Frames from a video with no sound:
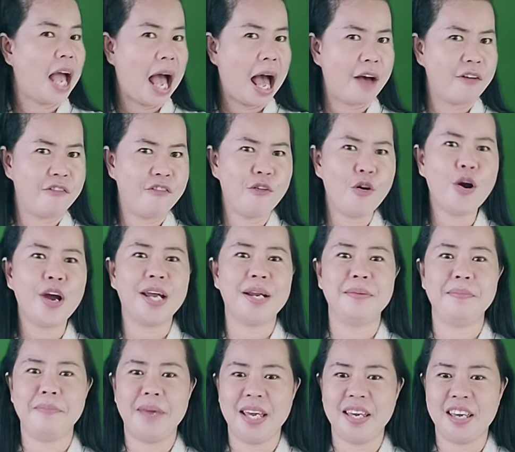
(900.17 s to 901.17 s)

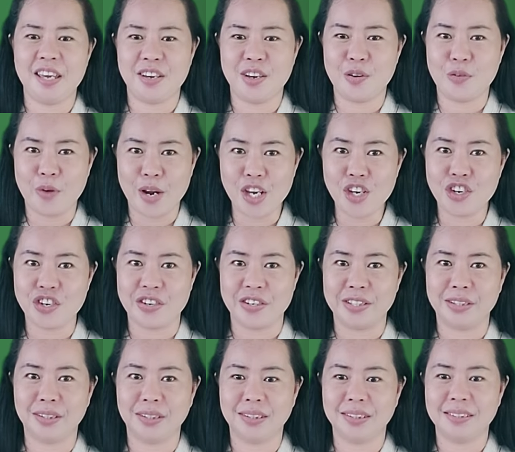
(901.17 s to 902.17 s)
Avoid making
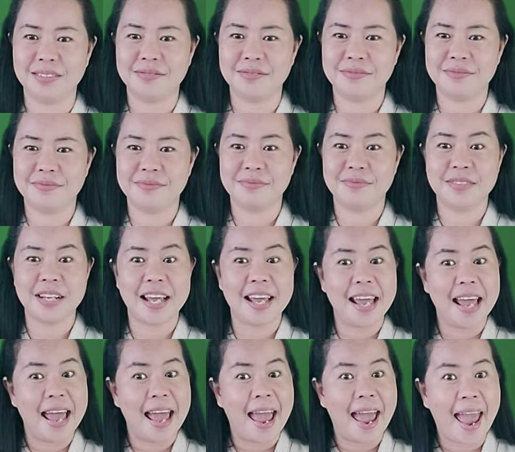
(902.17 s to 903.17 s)
erasures.
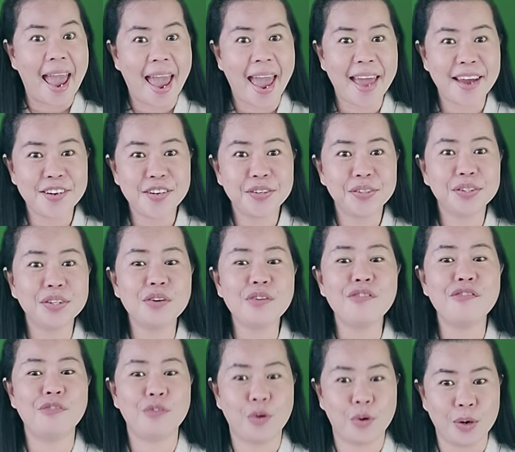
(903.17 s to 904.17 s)
Handle the
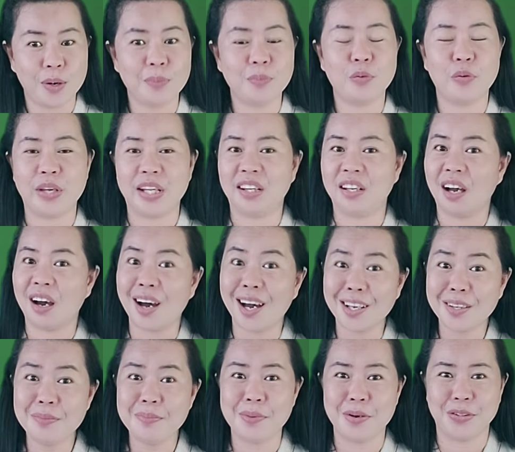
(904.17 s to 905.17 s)
form with
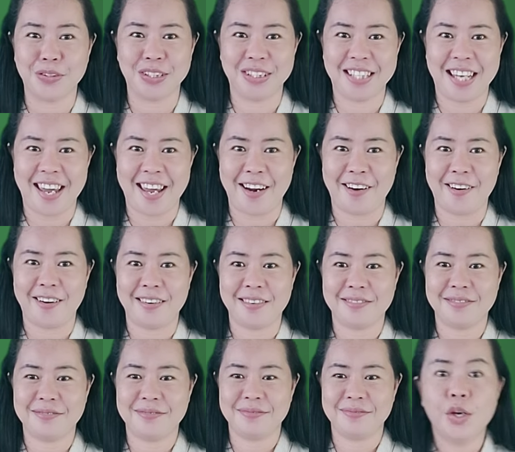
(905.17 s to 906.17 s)
utmost care.
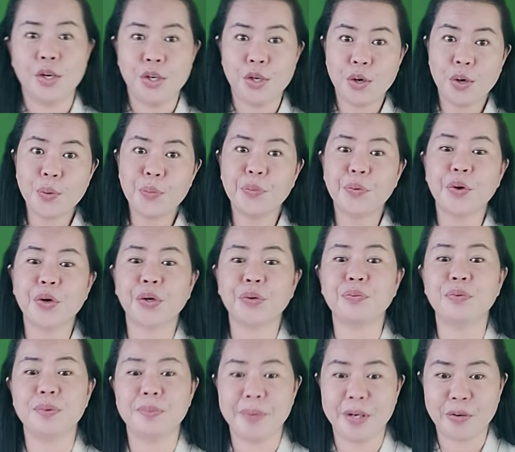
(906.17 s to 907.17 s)
Your
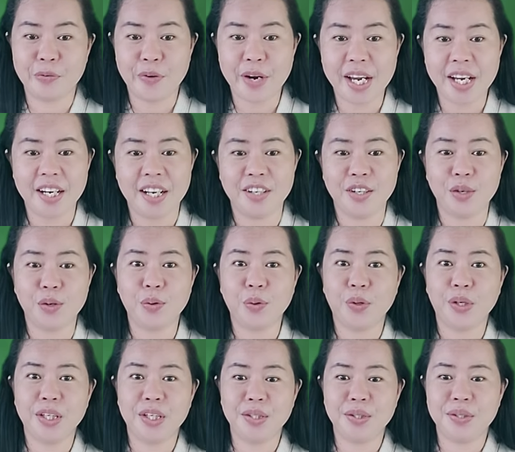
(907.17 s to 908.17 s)
work will be graded
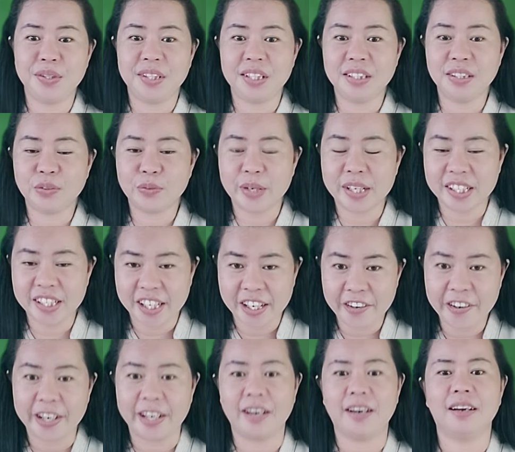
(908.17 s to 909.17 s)
according to this
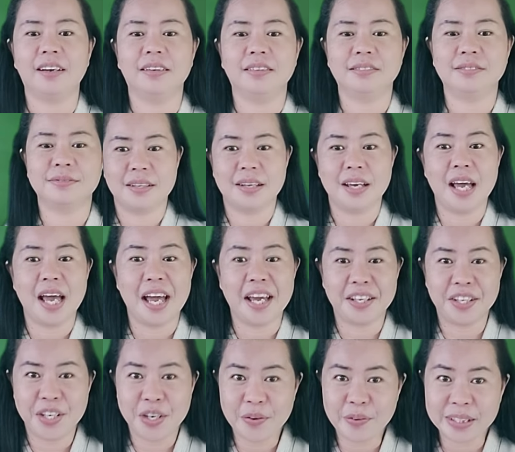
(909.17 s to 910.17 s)
criteria:
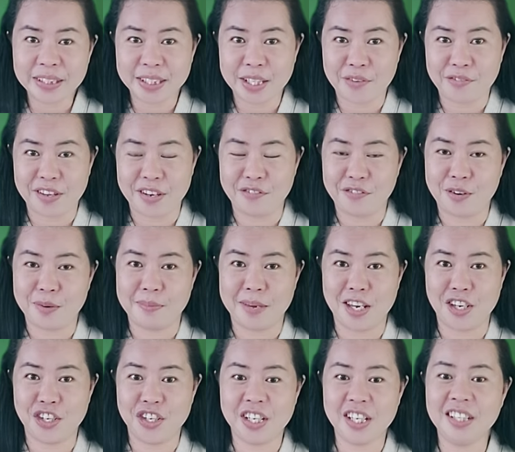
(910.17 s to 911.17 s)
accuracy of
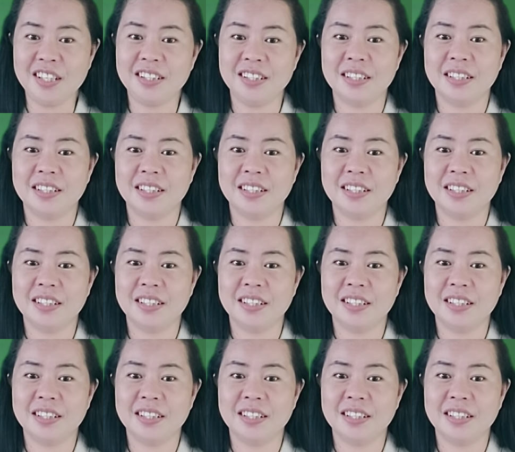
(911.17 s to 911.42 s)
information,